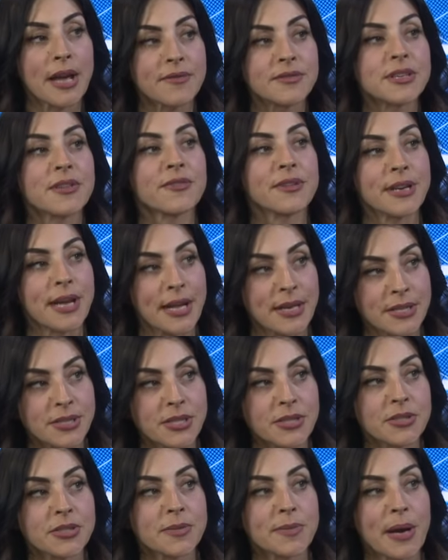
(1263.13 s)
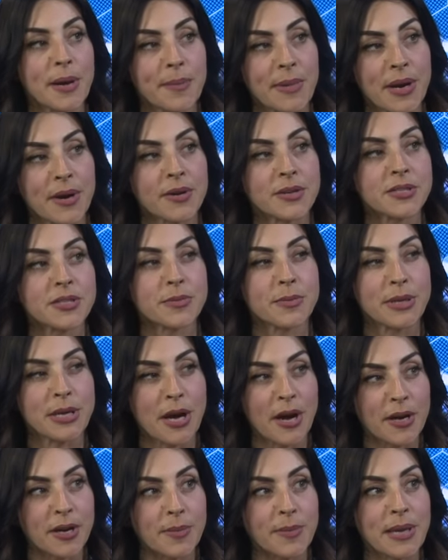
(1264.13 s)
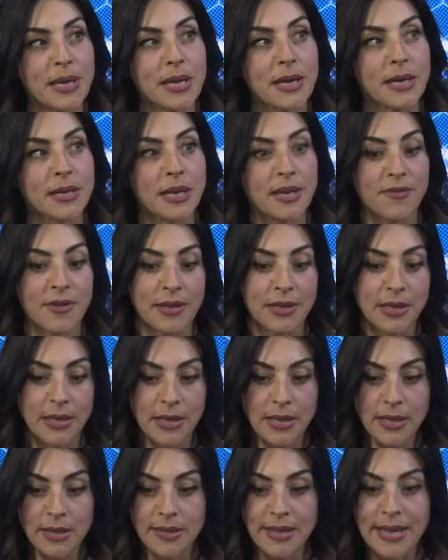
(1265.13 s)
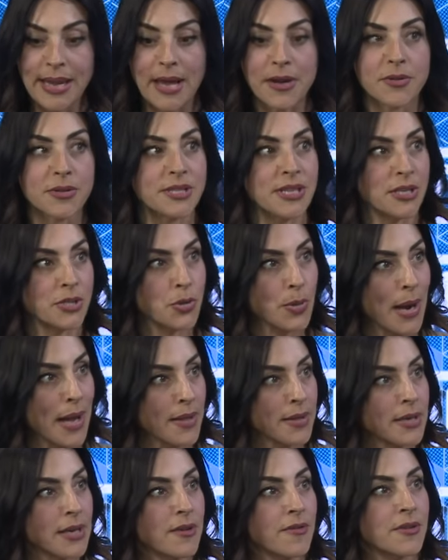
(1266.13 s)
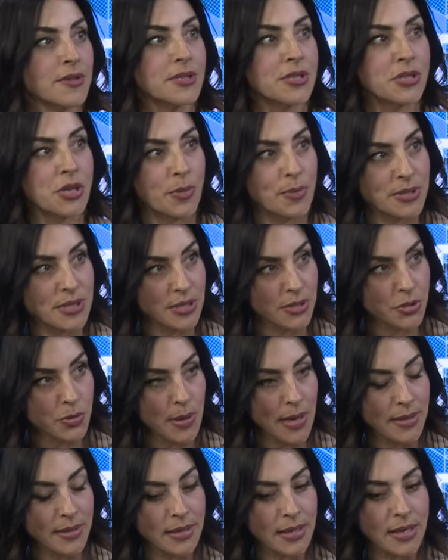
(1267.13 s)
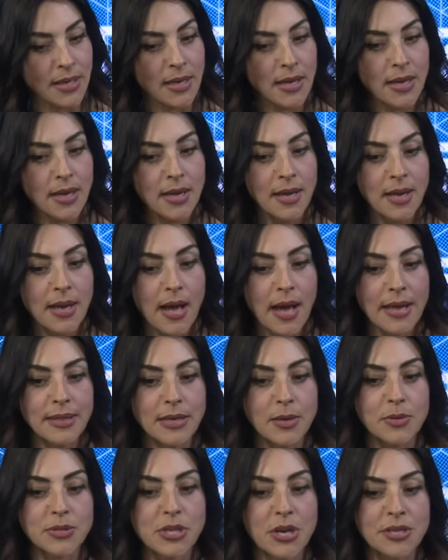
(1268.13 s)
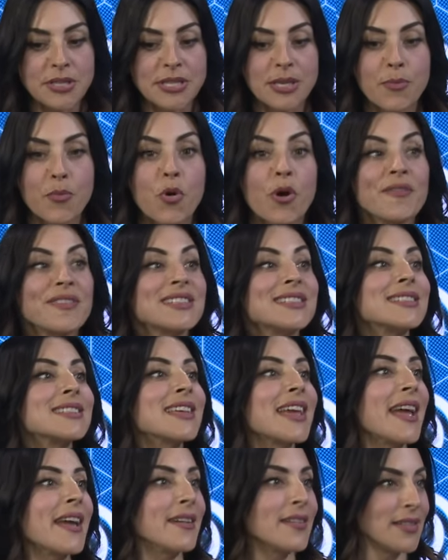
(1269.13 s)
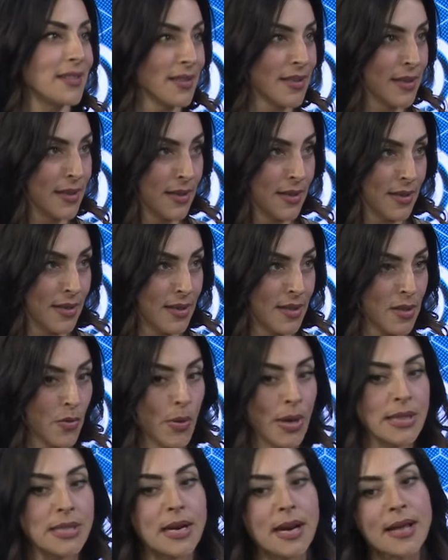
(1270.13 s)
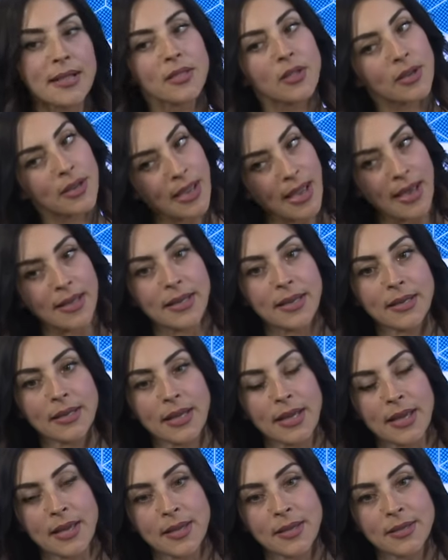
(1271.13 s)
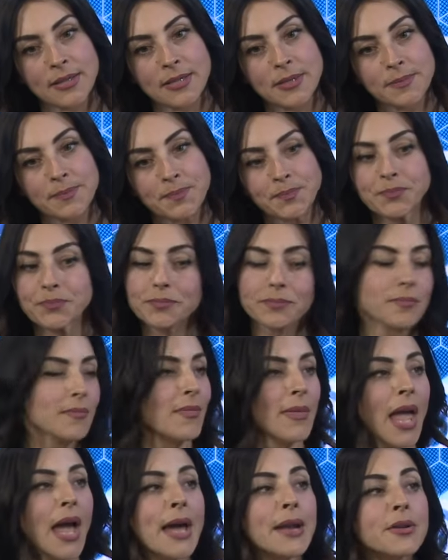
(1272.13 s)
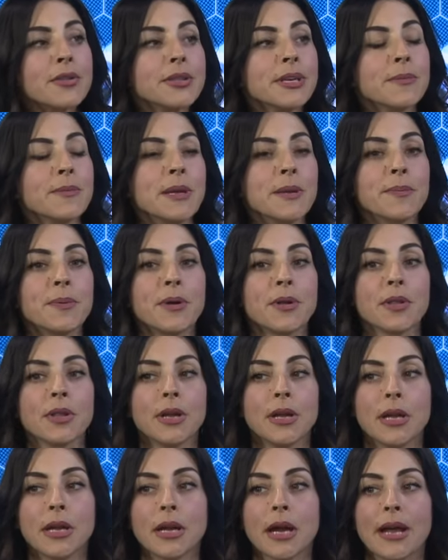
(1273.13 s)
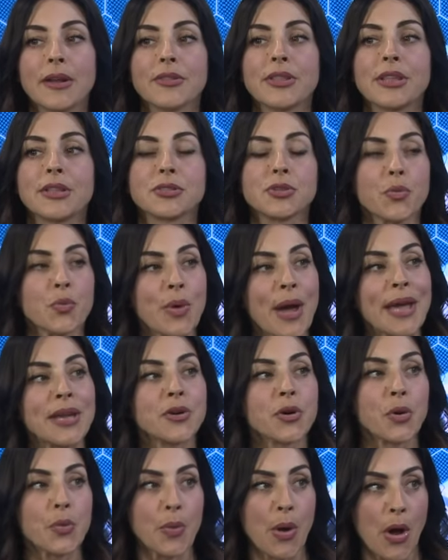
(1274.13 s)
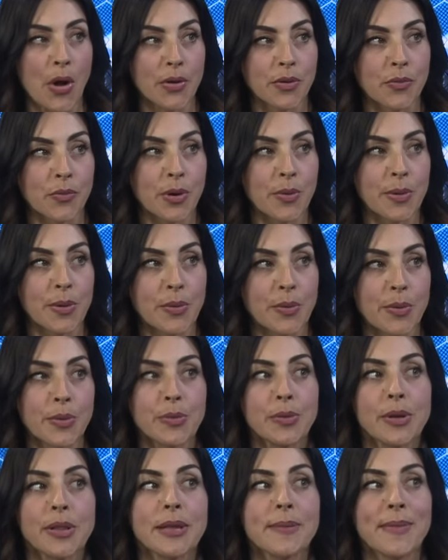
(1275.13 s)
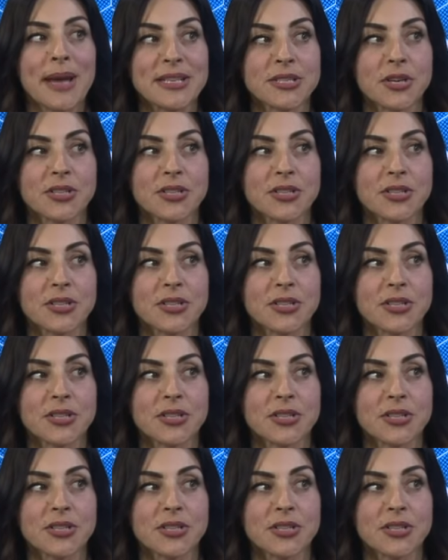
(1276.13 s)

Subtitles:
have different attitudes about marriage and monogamy, and even like heterosexuality versus homosexuality. I think we're starting to see more of a scale. And the way that I look at it is, I don't think there's a right or a wrong. Where we really mess